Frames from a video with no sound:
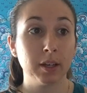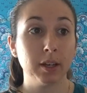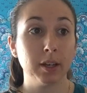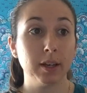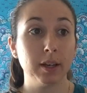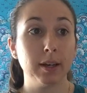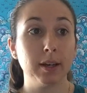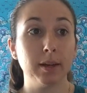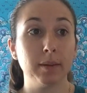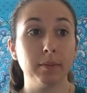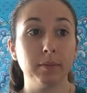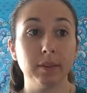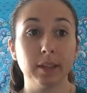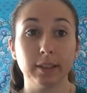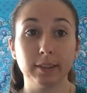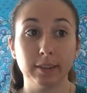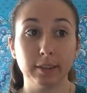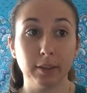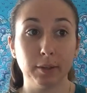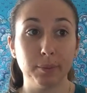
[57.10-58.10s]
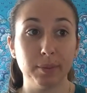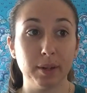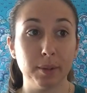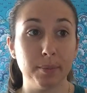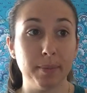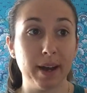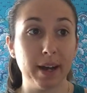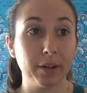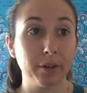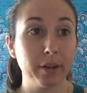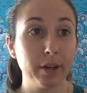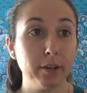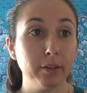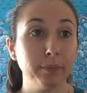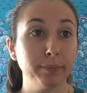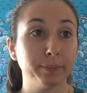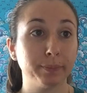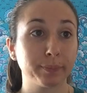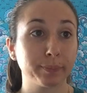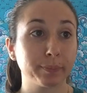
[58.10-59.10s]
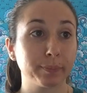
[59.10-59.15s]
That's a little bit of background.